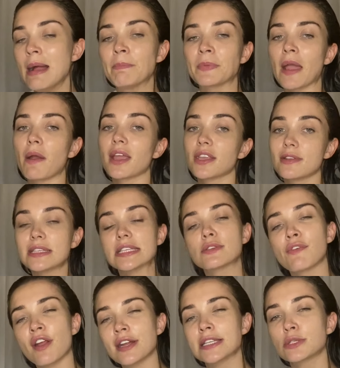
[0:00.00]
Now I use this
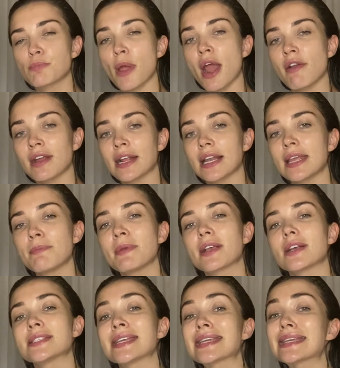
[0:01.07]
very sparingly
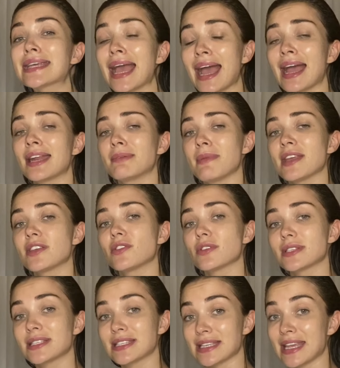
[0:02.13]
because it can make your
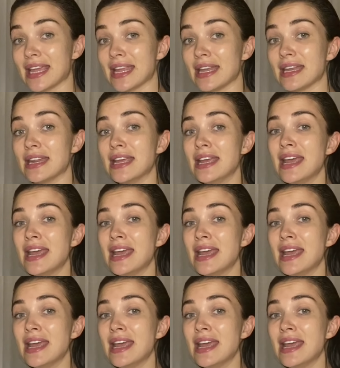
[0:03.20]
skin